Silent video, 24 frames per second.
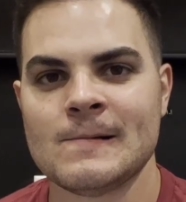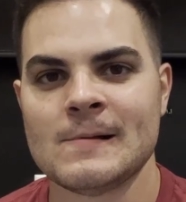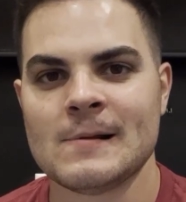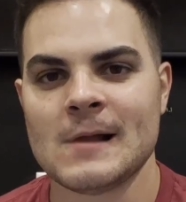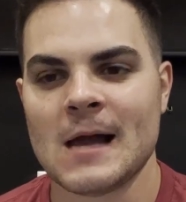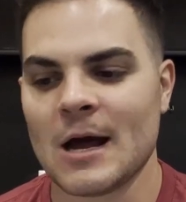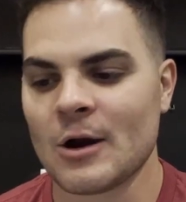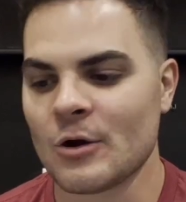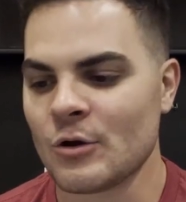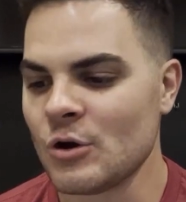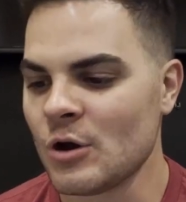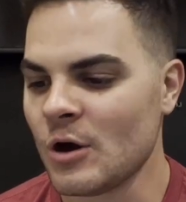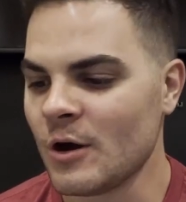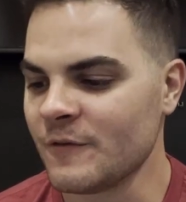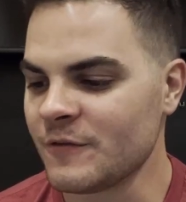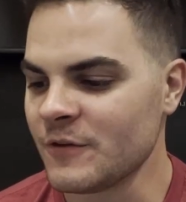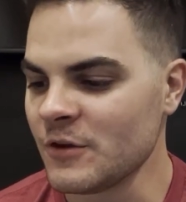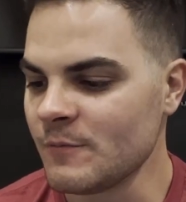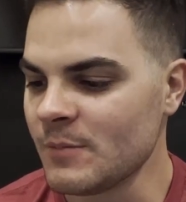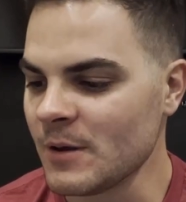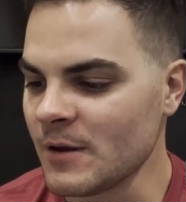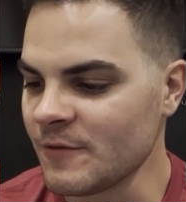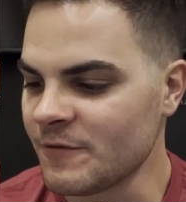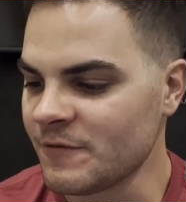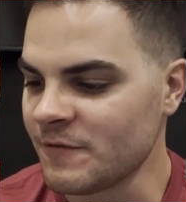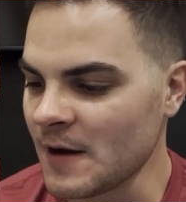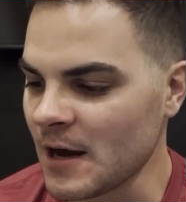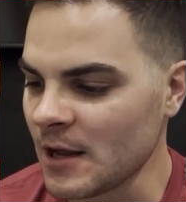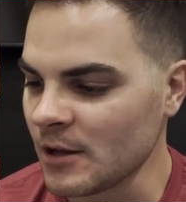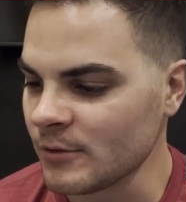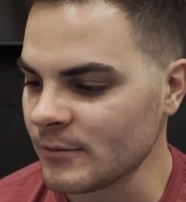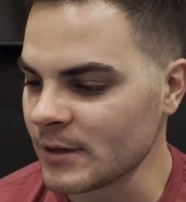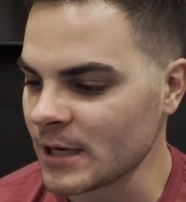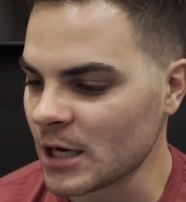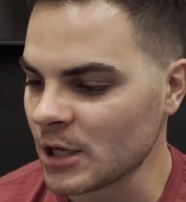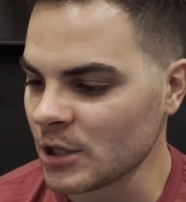I don't know if you've been
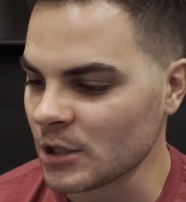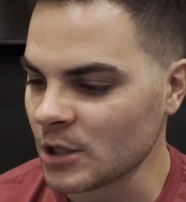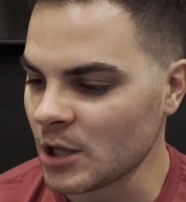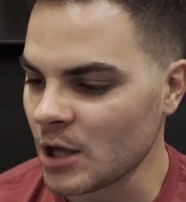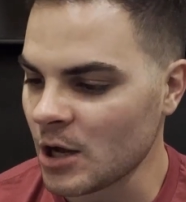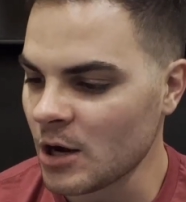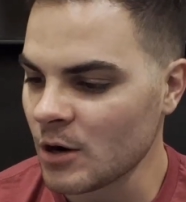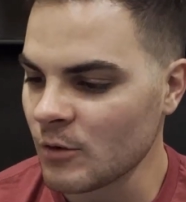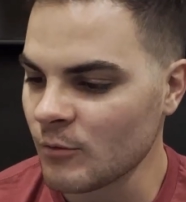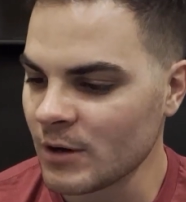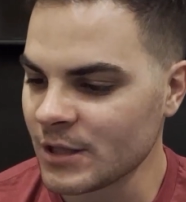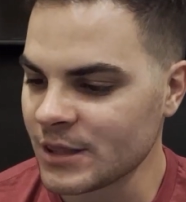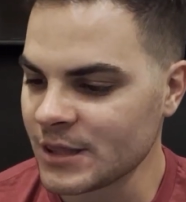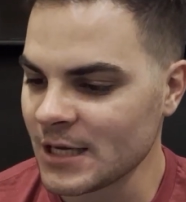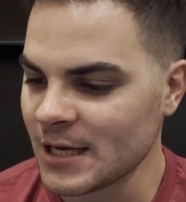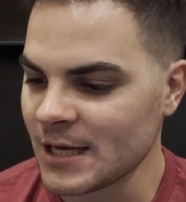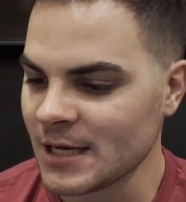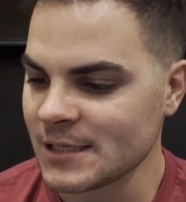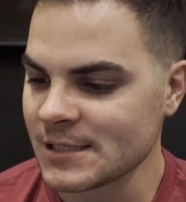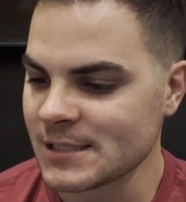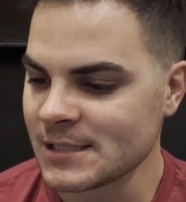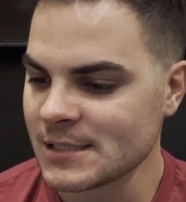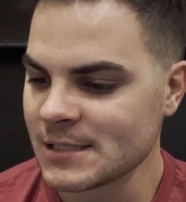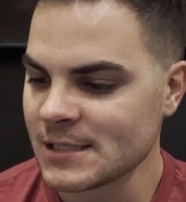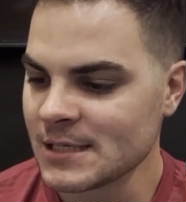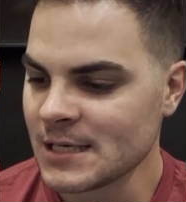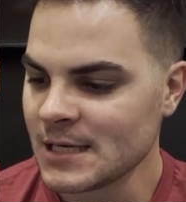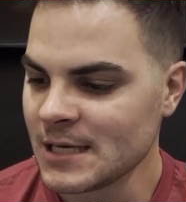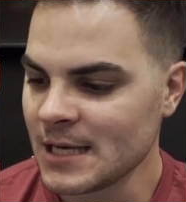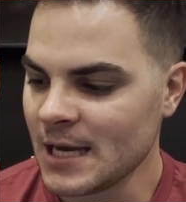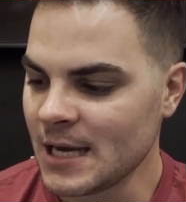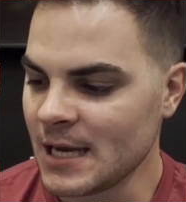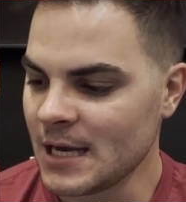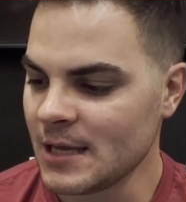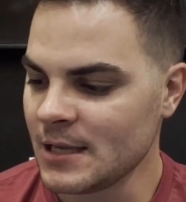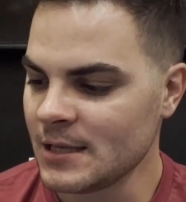following along with us
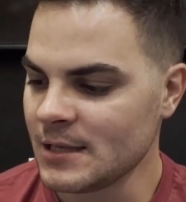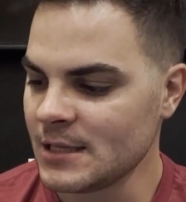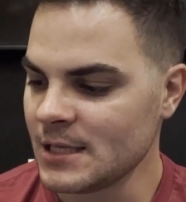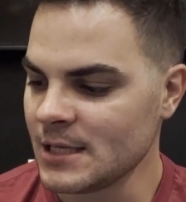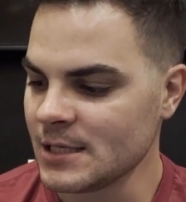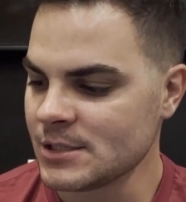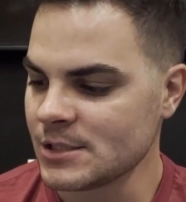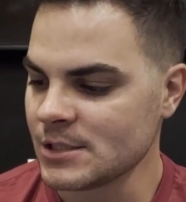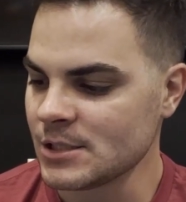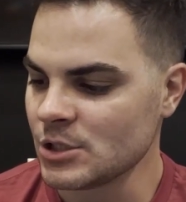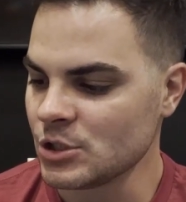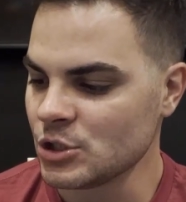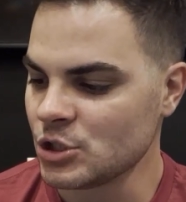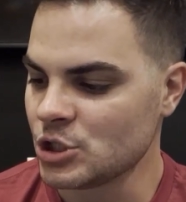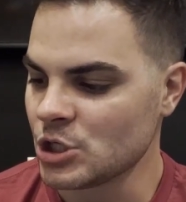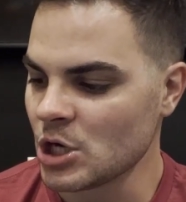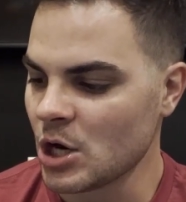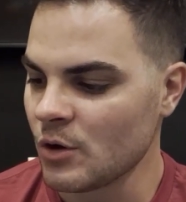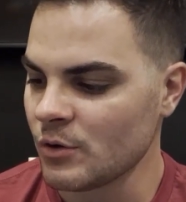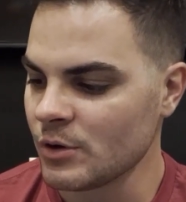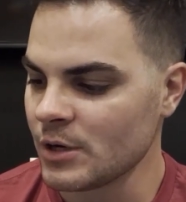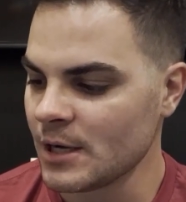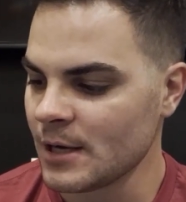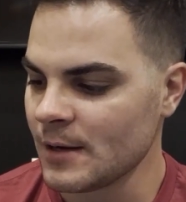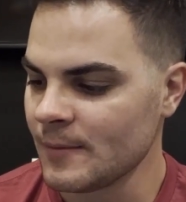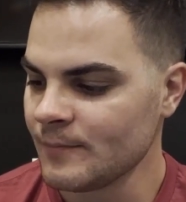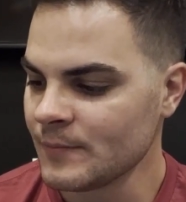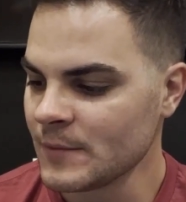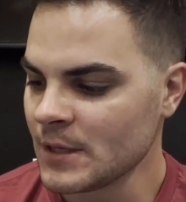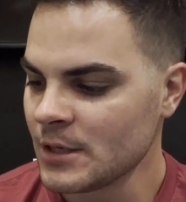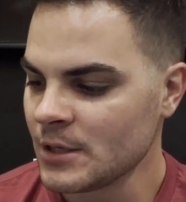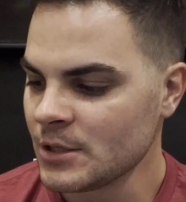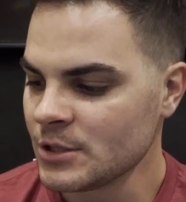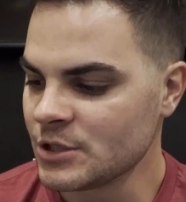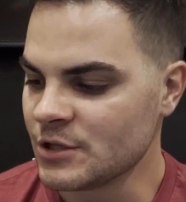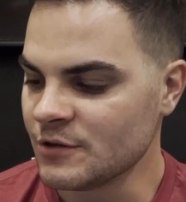in this Jonah
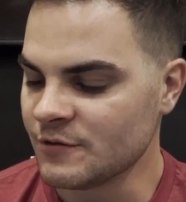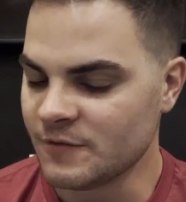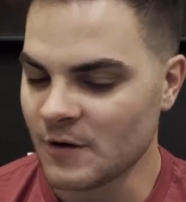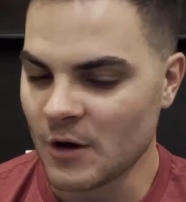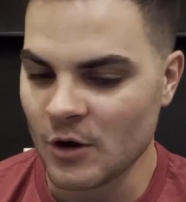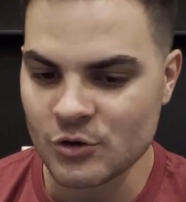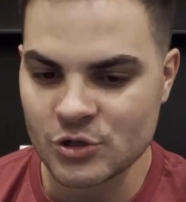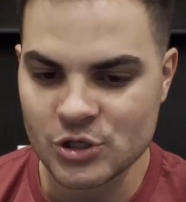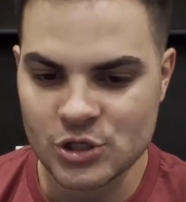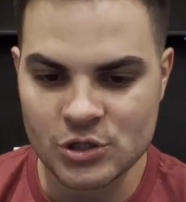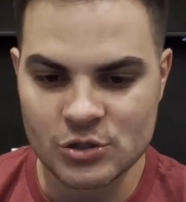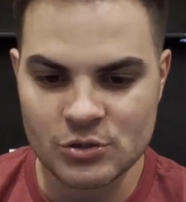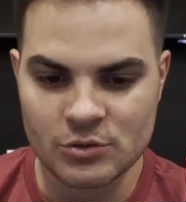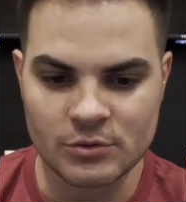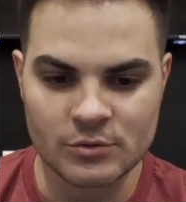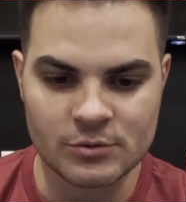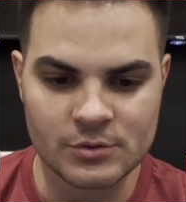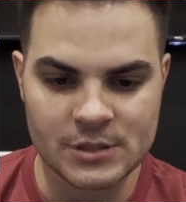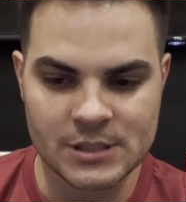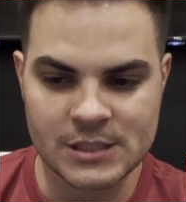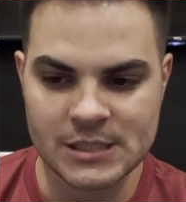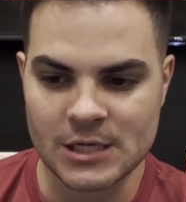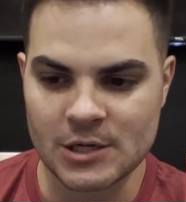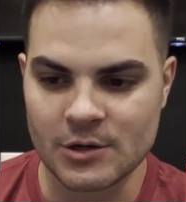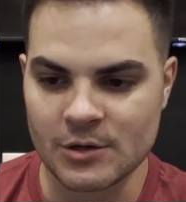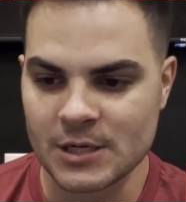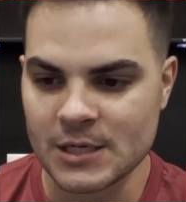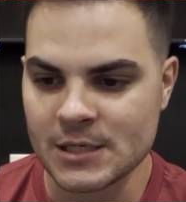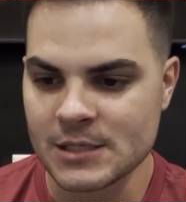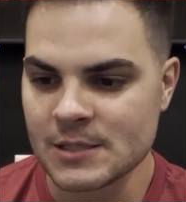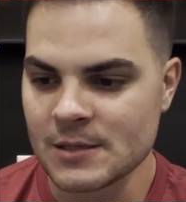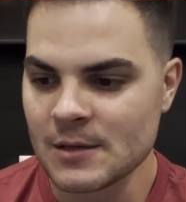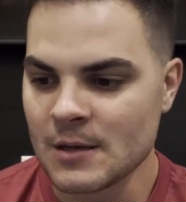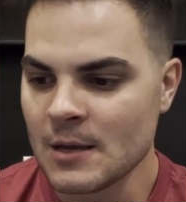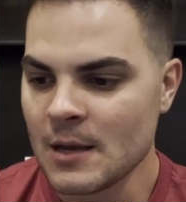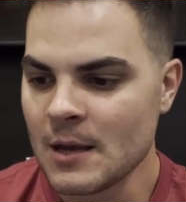devotional
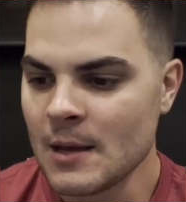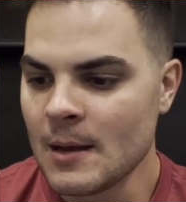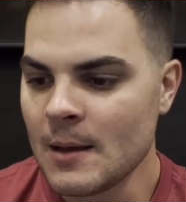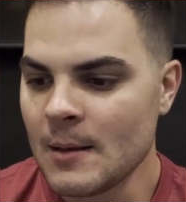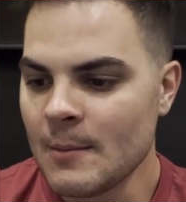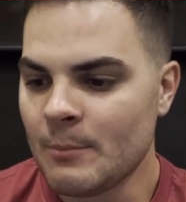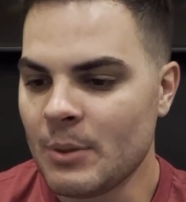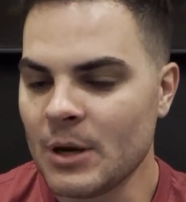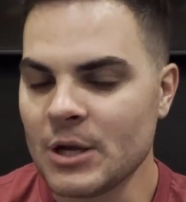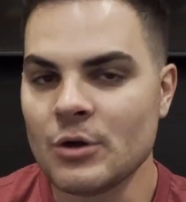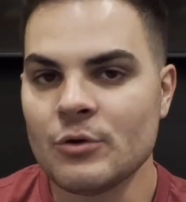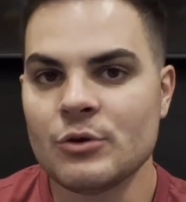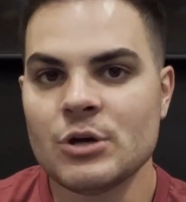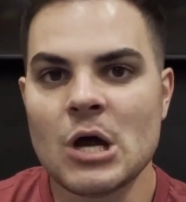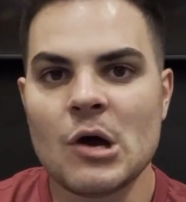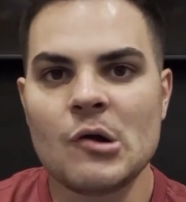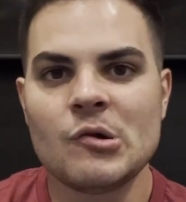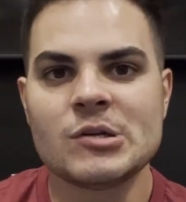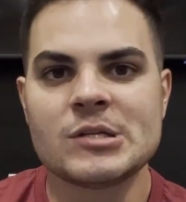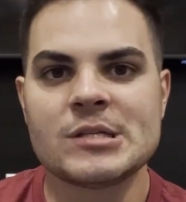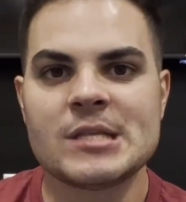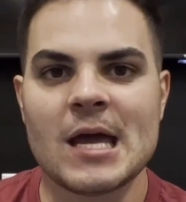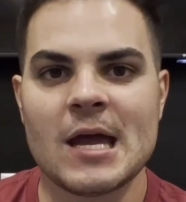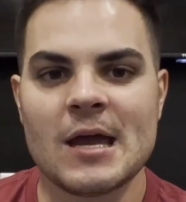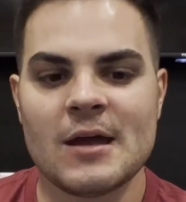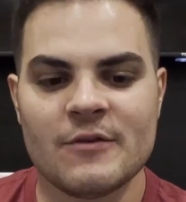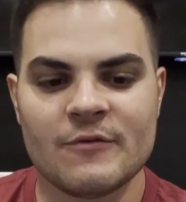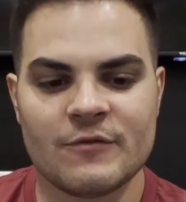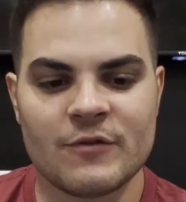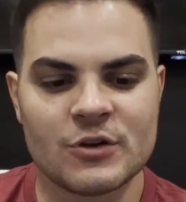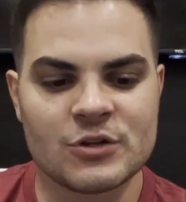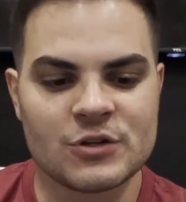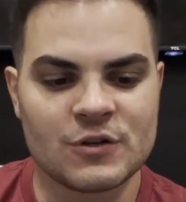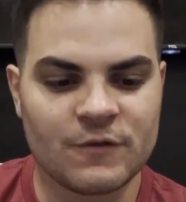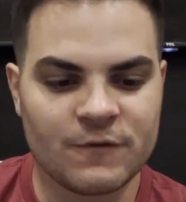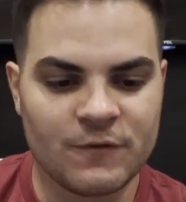series, but you'll notice that in
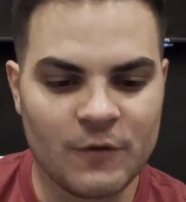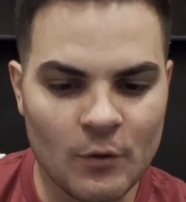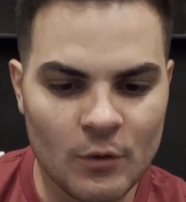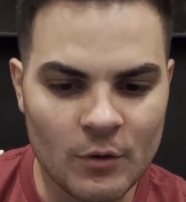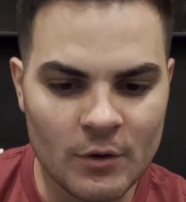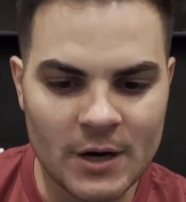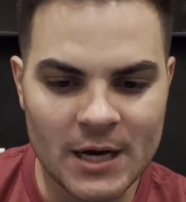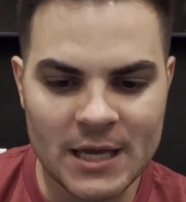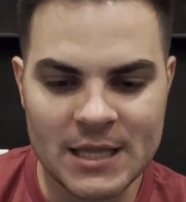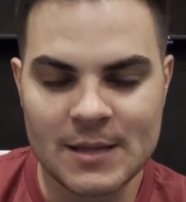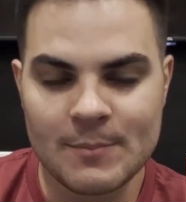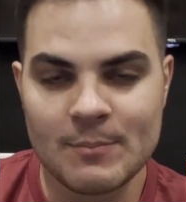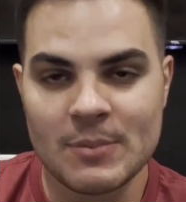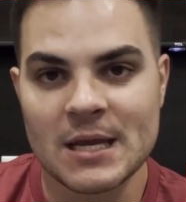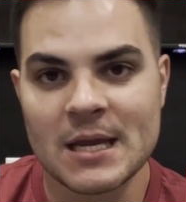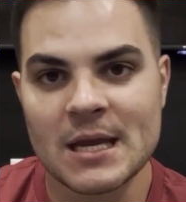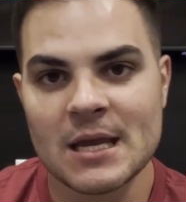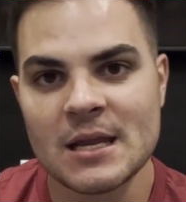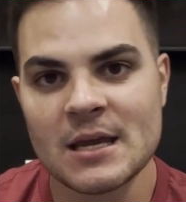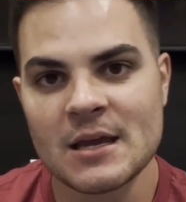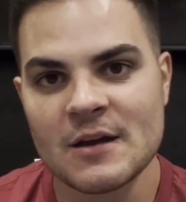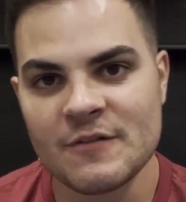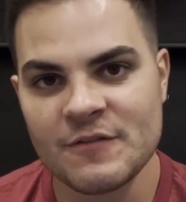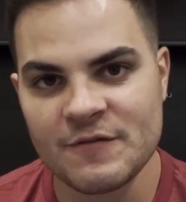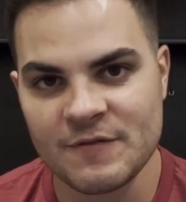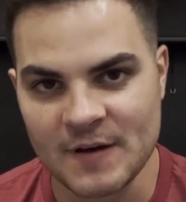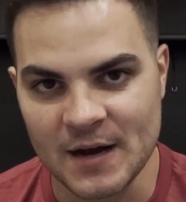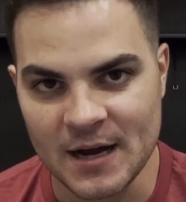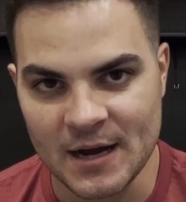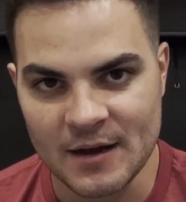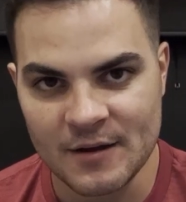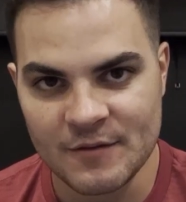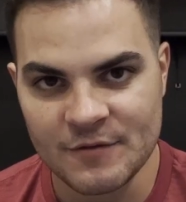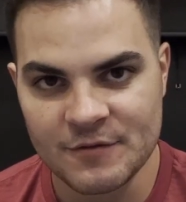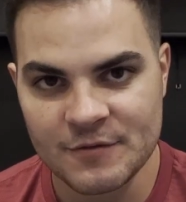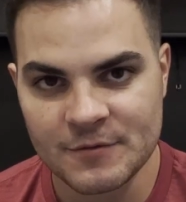verse 4 and the beginning of
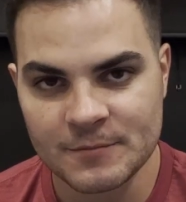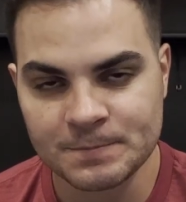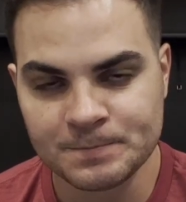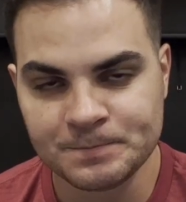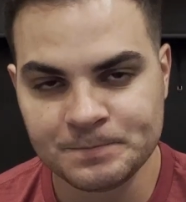5,